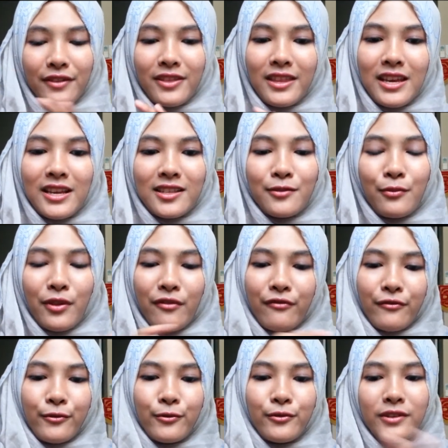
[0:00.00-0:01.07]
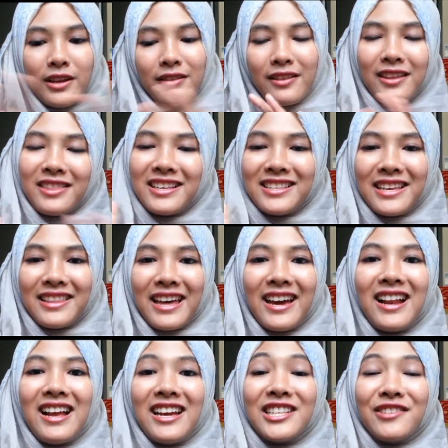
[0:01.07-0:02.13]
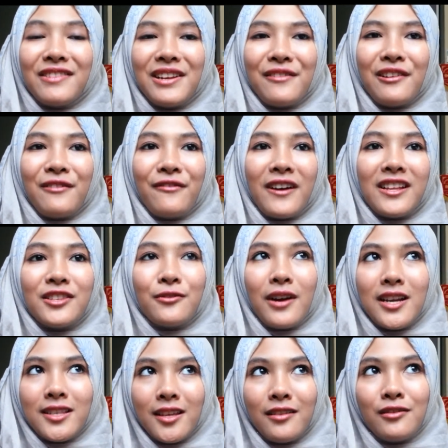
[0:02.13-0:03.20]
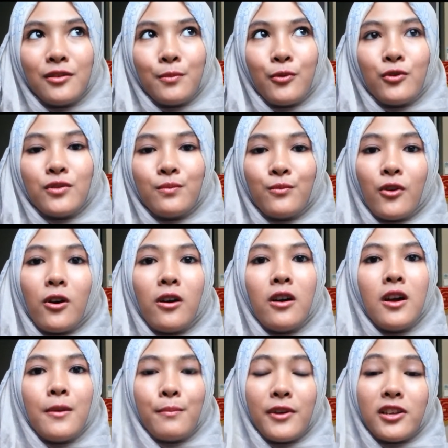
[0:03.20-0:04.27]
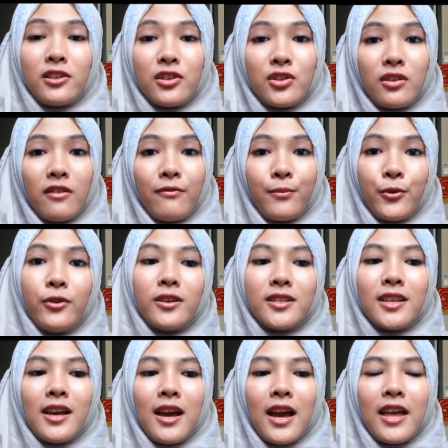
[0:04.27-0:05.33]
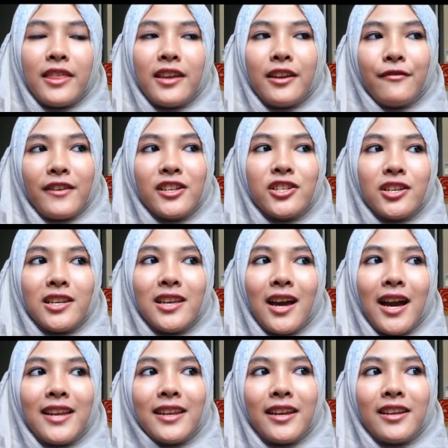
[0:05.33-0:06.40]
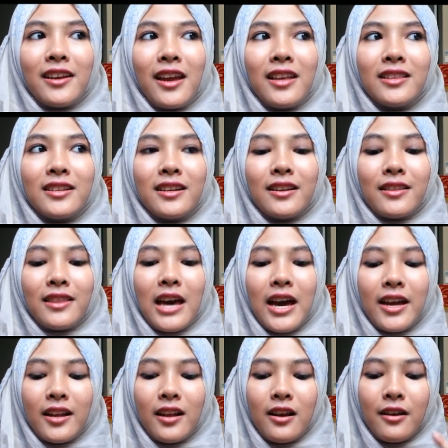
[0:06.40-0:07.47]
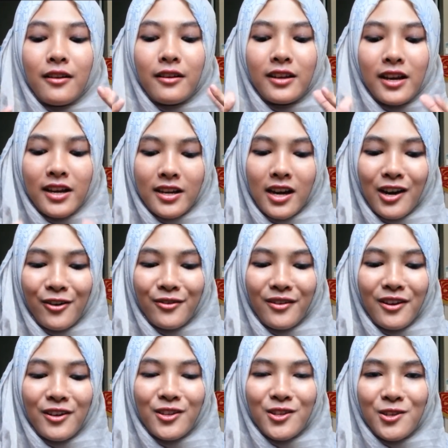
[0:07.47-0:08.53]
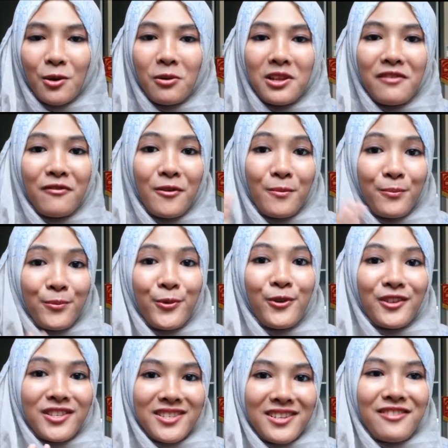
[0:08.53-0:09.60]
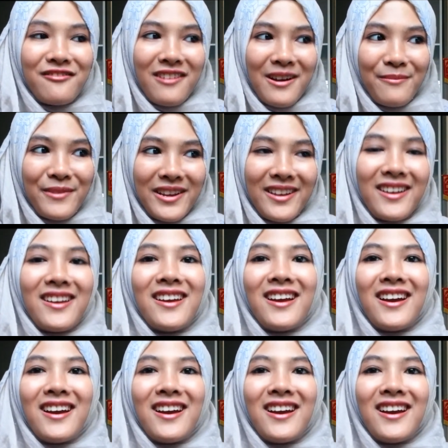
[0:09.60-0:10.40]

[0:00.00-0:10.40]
different things with food and things like that it's really really fun so i started to post more pictures of books and then eventually i dedicated that account solely for bookstagramming.